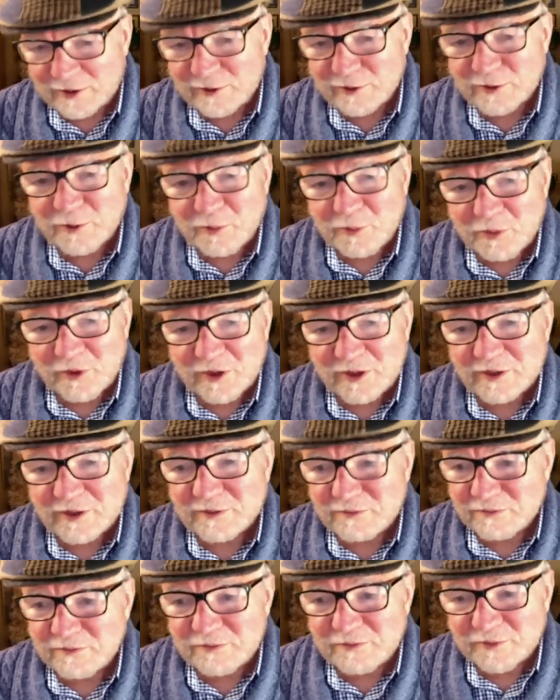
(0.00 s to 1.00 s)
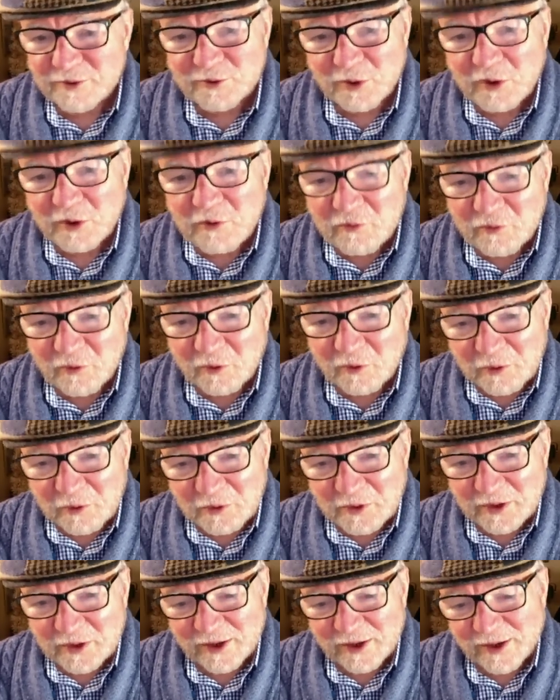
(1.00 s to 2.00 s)
Those are pretty
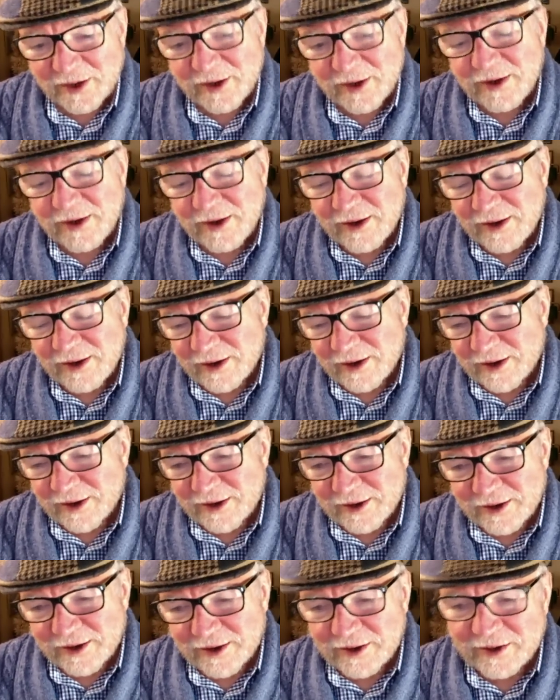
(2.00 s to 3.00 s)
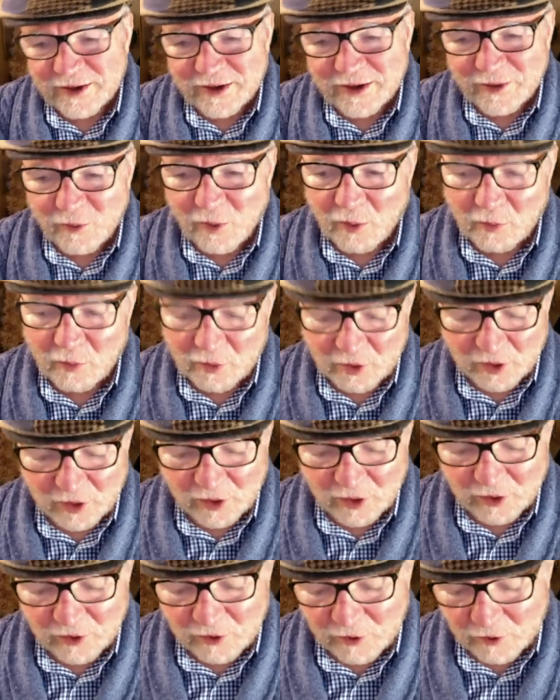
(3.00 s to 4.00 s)
straightforward, uh, and and what we're
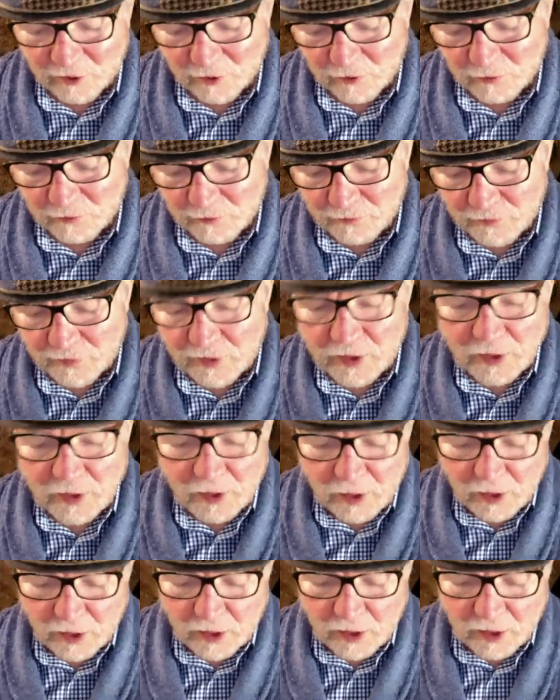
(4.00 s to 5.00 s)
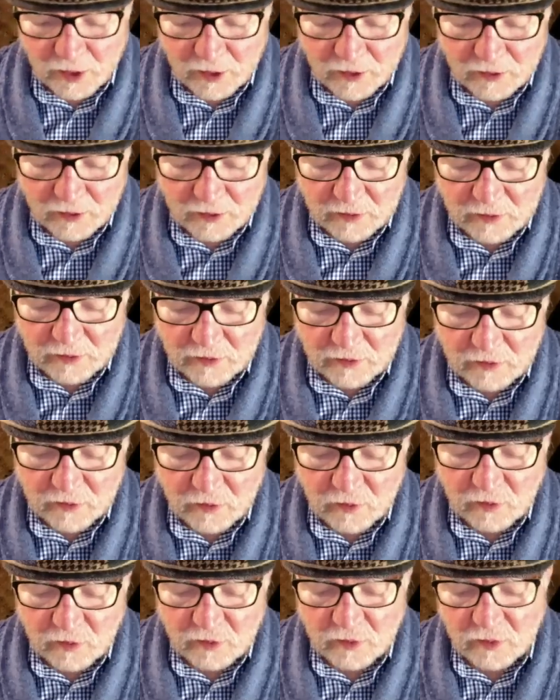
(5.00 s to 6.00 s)
going to do. Uh,
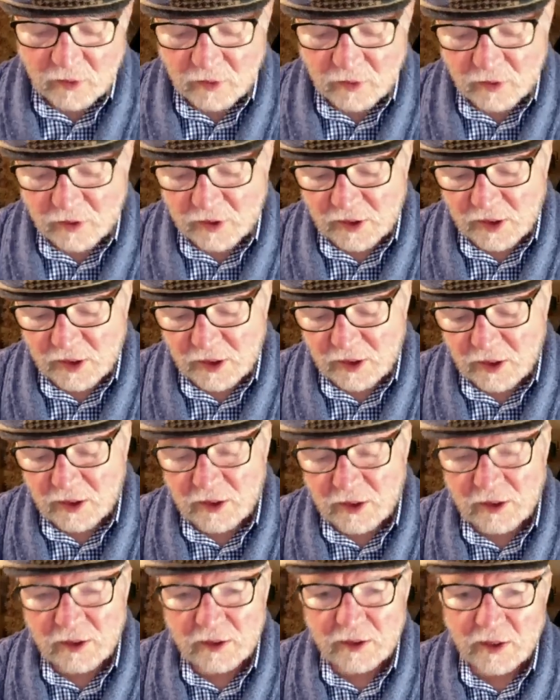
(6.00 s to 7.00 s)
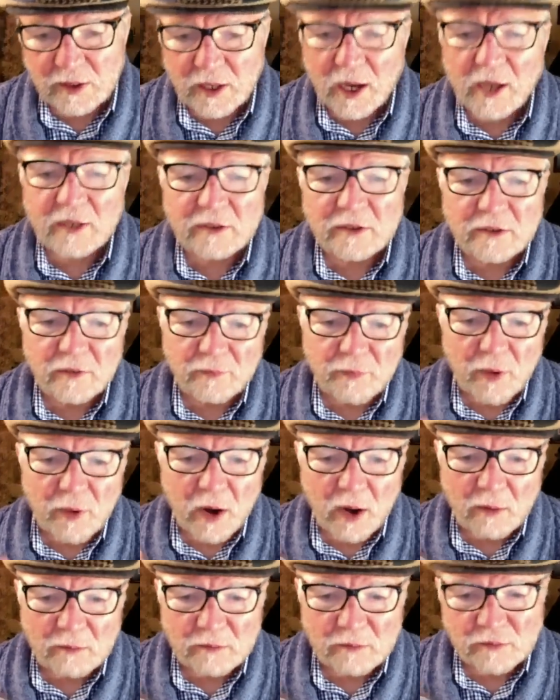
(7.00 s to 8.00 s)
the the kinds of
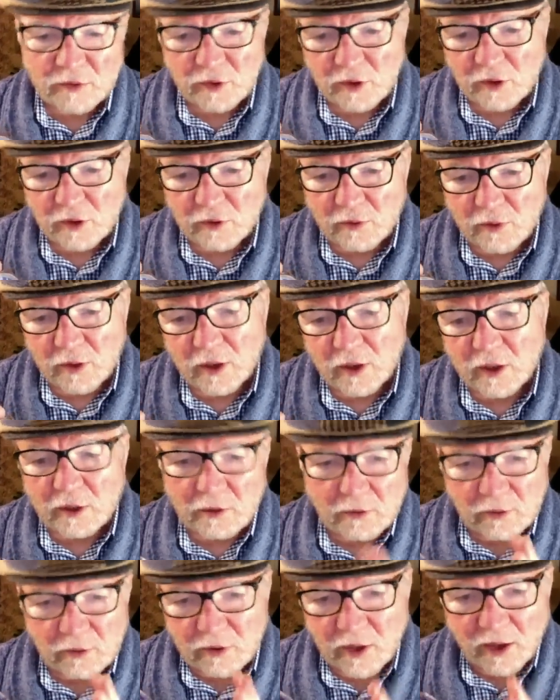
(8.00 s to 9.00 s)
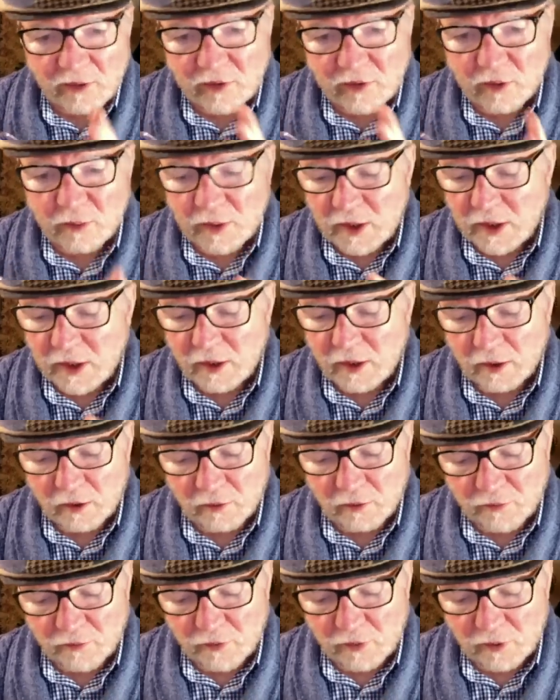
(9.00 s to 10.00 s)
problems you can run into, you have to be
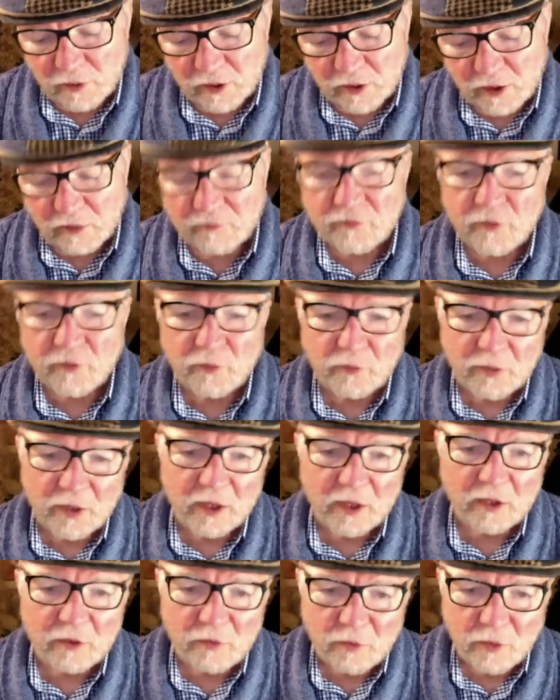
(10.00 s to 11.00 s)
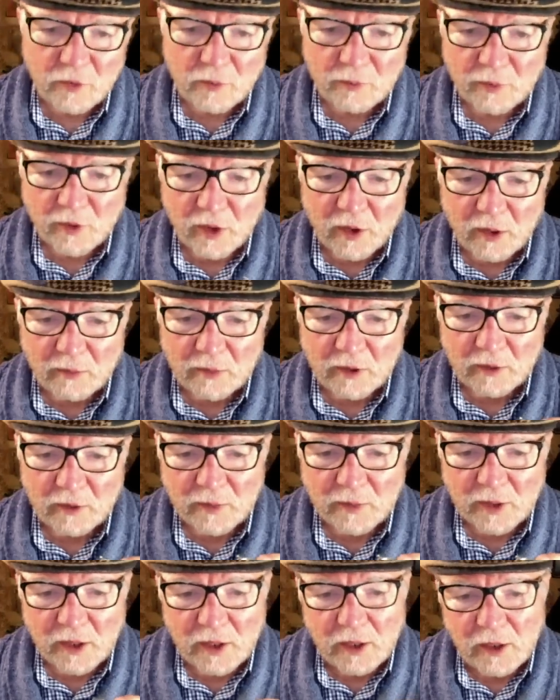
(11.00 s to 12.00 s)
careful. And if you run into a
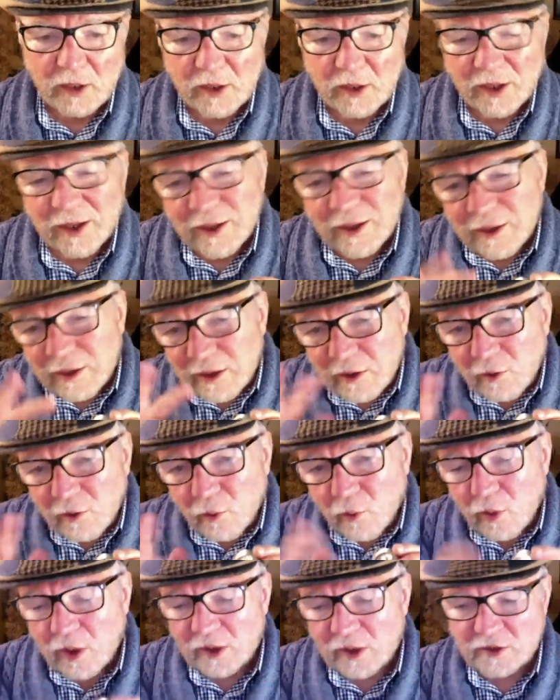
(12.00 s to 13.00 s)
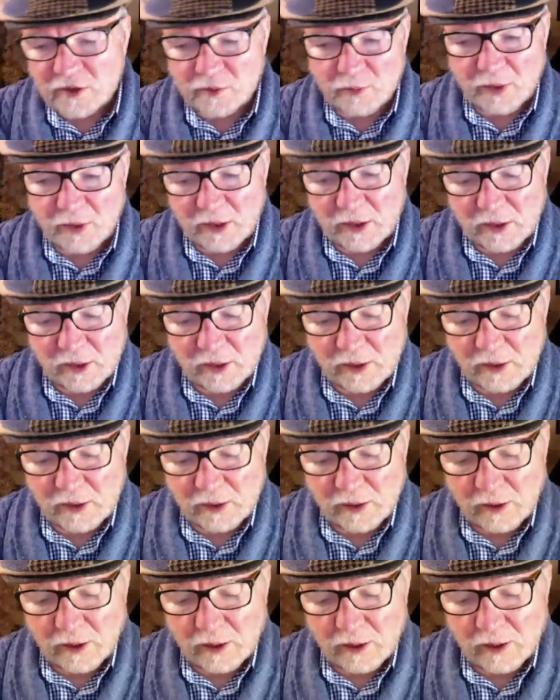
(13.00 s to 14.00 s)
problem a little
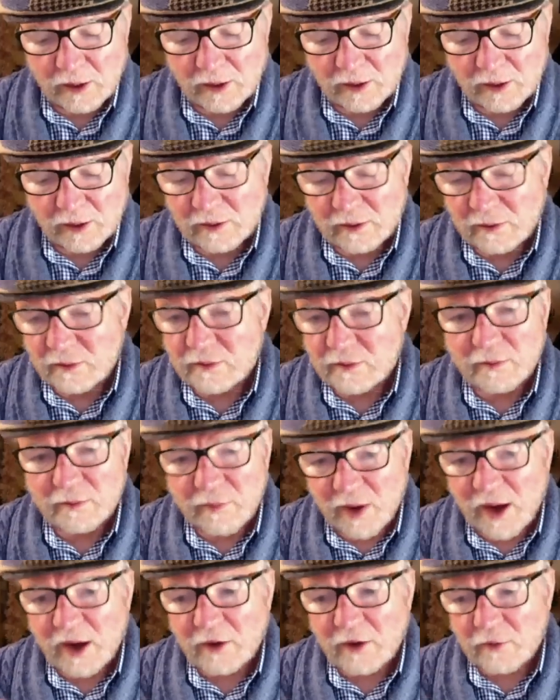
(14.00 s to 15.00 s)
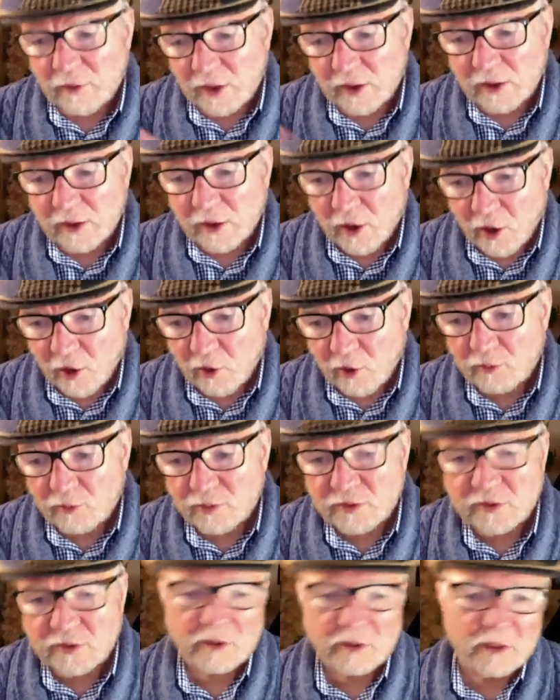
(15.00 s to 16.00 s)
watchmaking uh, background
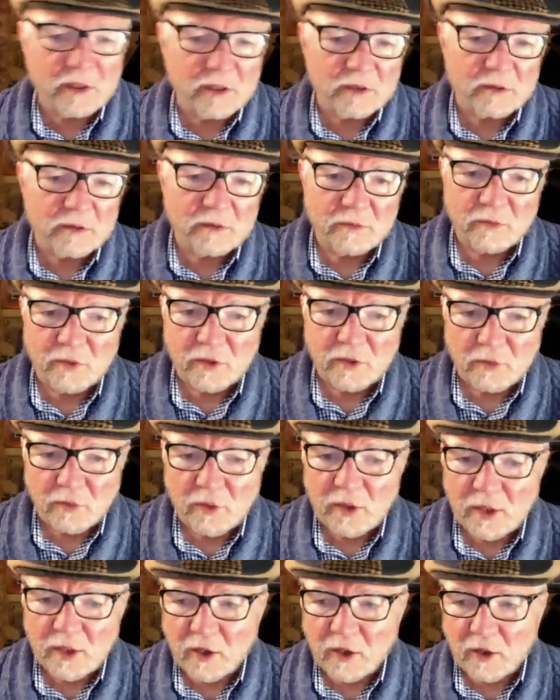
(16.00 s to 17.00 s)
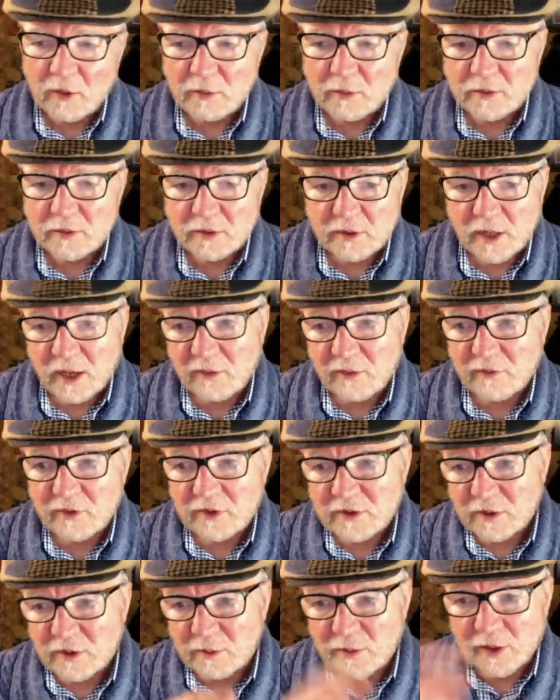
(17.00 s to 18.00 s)
helps, and it's, what really helps is
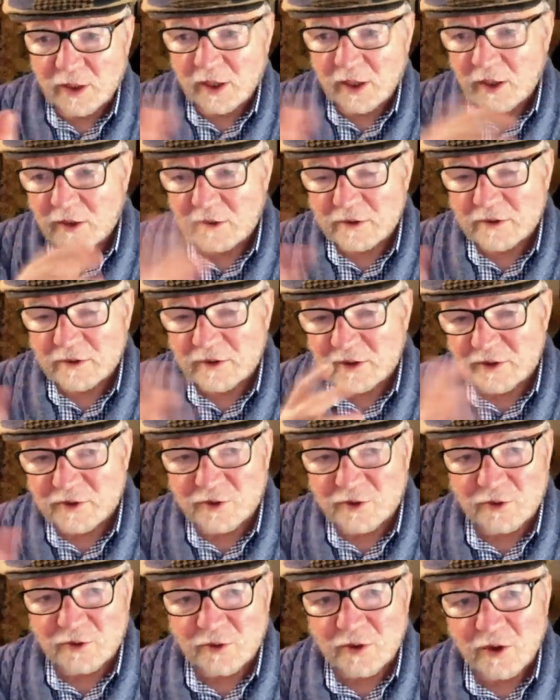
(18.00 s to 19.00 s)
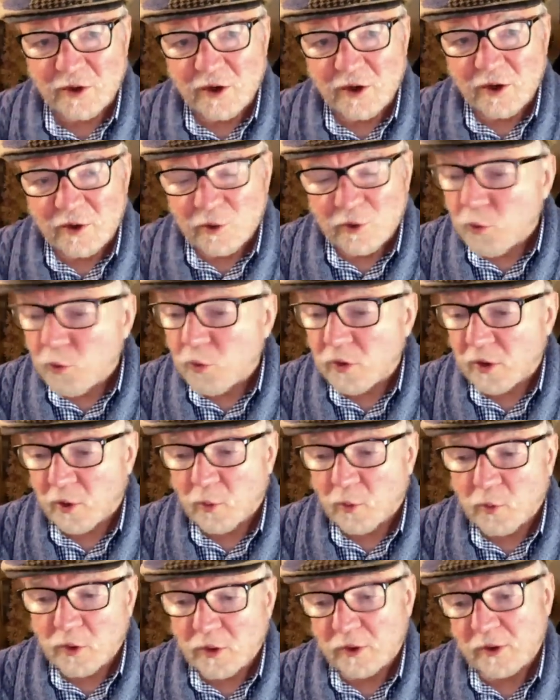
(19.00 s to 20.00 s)
having somebody else that you're doing
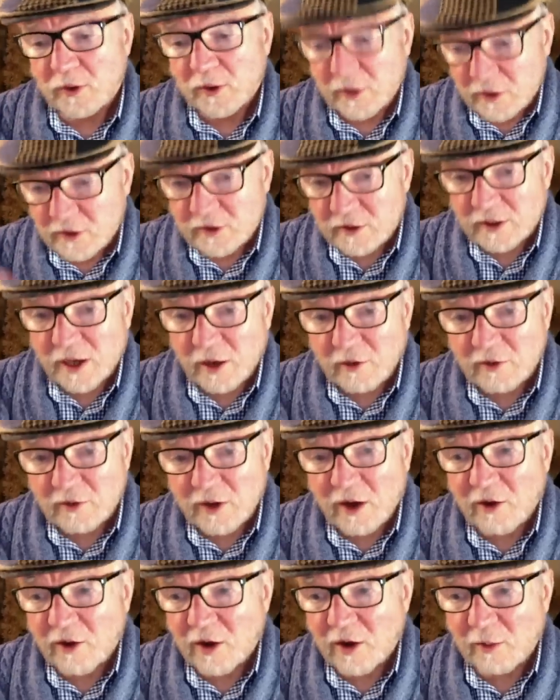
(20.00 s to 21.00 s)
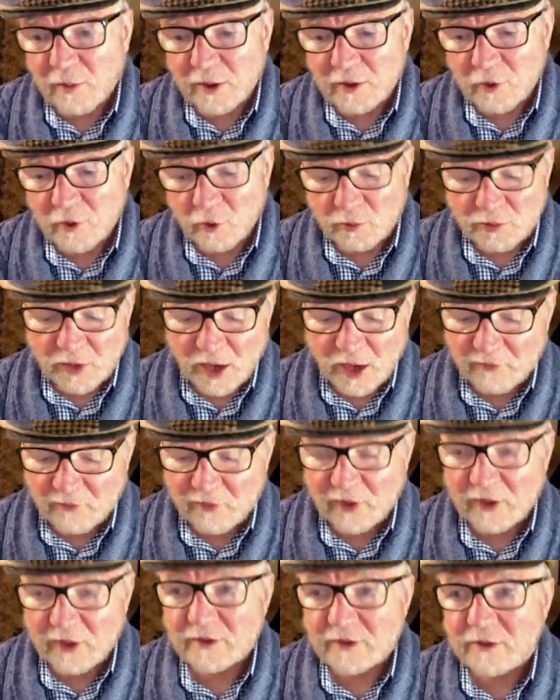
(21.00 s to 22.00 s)
it with. And this is how how come I hope to
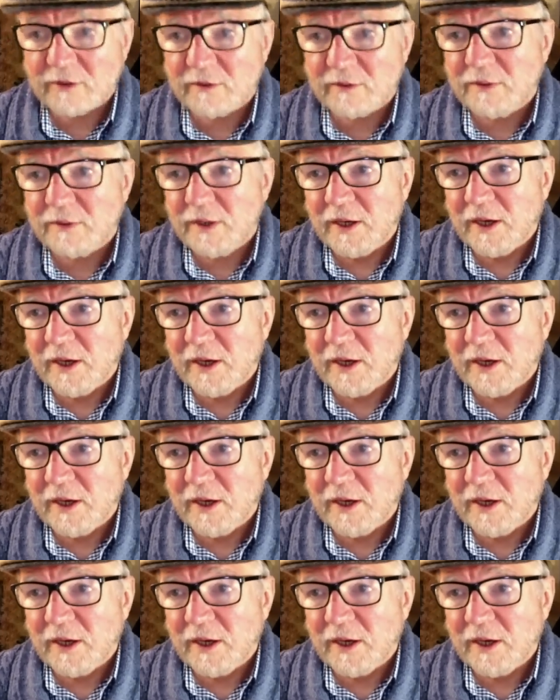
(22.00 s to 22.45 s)
have it as a